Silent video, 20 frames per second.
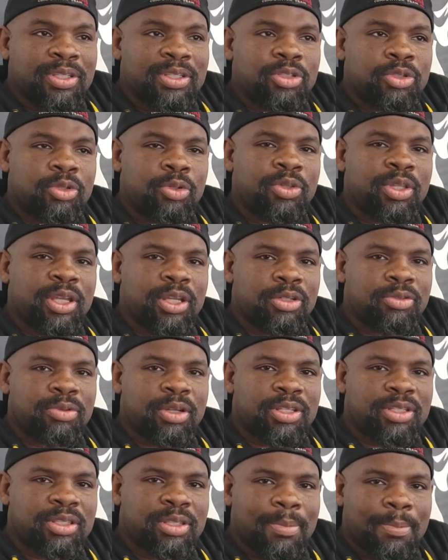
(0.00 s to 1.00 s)
do they
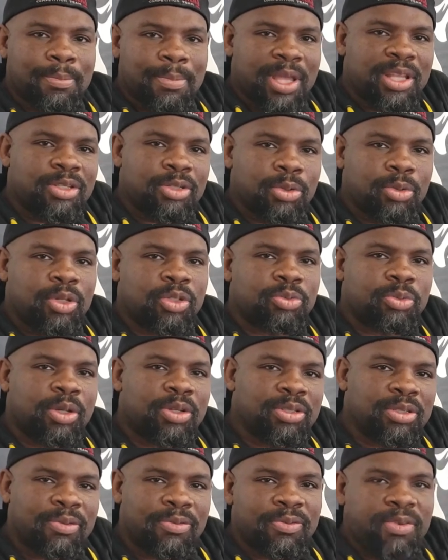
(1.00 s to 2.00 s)
address the mental as well
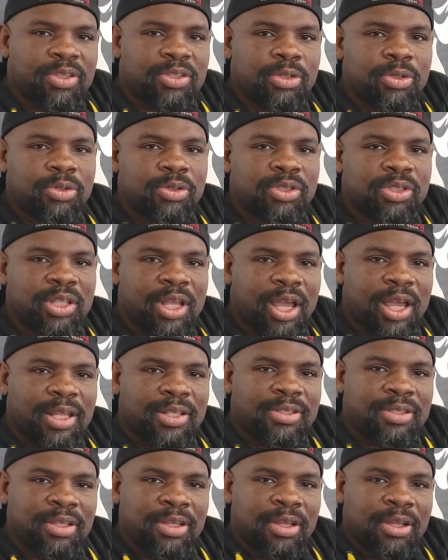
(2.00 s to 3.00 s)
as the physical
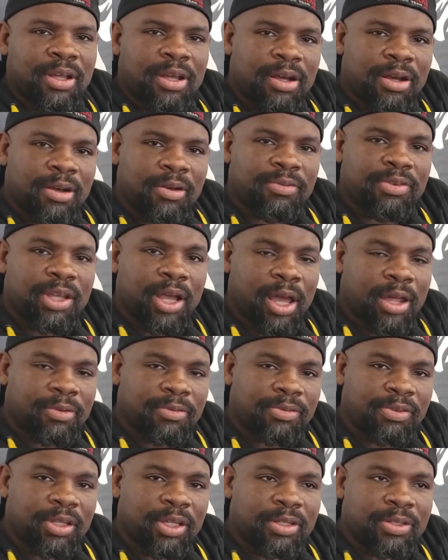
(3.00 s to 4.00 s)
sides of
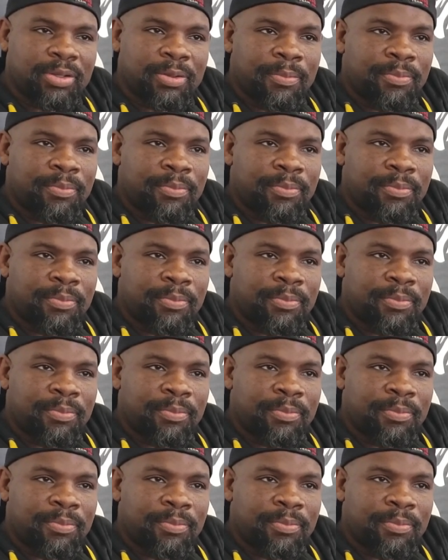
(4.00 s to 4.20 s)
conflict?